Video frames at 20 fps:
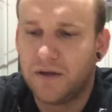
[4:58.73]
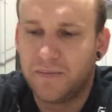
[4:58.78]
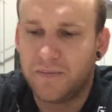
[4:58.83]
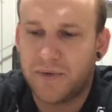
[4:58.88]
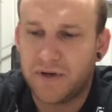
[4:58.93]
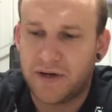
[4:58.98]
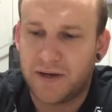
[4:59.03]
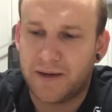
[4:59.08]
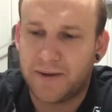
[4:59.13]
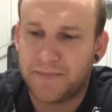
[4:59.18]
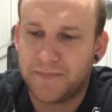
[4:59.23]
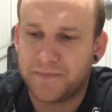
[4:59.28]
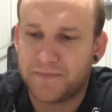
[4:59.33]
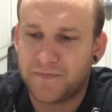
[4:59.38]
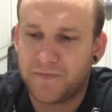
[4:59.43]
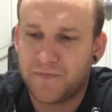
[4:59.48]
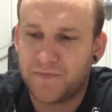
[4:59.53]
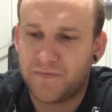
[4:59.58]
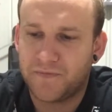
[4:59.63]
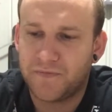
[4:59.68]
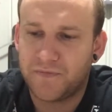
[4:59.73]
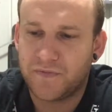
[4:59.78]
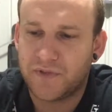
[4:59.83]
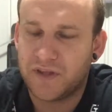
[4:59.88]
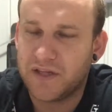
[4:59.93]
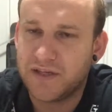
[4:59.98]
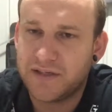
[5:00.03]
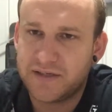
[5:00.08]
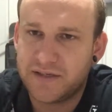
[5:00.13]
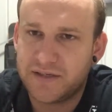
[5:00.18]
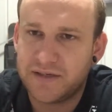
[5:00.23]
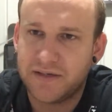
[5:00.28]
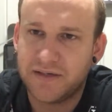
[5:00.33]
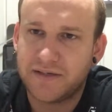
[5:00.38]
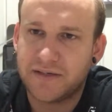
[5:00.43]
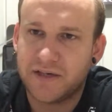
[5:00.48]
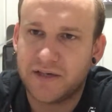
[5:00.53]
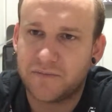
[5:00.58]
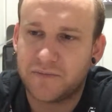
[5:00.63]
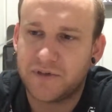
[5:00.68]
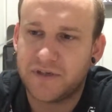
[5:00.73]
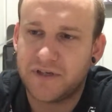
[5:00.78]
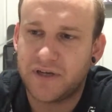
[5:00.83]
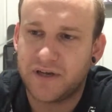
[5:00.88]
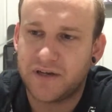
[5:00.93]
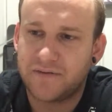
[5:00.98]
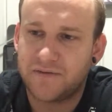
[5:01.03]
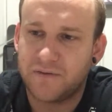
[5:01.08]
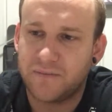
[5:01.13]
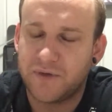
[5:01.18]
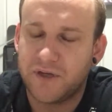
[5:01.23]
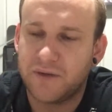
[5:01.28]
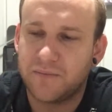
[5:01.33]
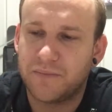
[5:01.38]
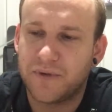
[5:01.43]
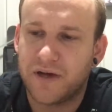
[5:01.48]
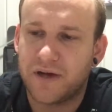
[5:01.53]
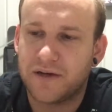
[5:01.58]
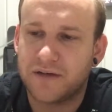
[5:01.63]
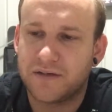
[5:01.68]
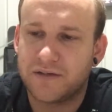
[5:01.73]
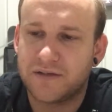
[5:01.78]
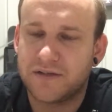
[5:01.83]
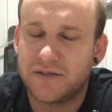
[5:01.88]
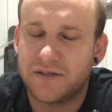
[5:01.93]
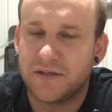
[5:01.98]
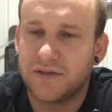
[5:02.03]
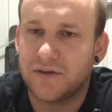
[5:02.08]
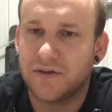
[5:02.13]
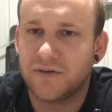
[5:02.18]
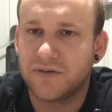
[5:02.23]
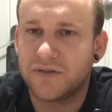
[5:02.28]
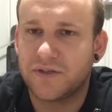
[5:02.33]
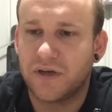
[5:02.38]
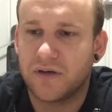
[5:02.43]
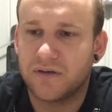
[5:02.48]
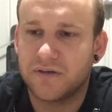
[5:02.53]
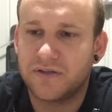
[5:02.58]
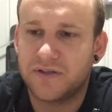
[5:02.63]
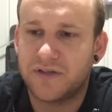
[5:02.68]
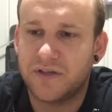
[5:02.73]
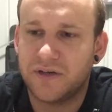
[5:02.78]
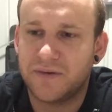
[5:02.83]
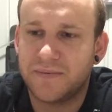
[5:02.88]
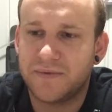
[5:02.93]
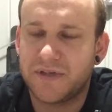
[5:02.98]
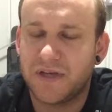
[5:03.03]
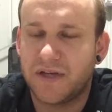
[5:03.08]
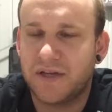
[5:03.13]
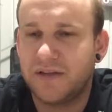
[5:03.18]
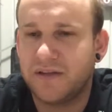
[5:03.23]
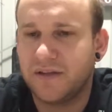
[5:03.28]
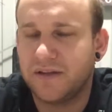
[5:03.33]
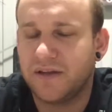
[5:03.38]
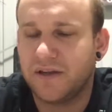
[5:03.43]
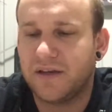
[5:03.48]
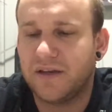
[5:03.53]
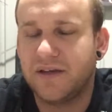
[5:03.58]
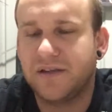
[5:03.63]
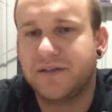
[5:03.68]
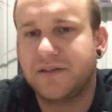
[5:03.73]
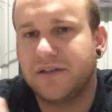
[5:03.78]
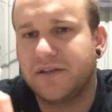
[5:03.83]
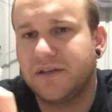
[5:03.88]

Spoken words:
But this is going to protect from your bugs, your little stone chips, anything that hits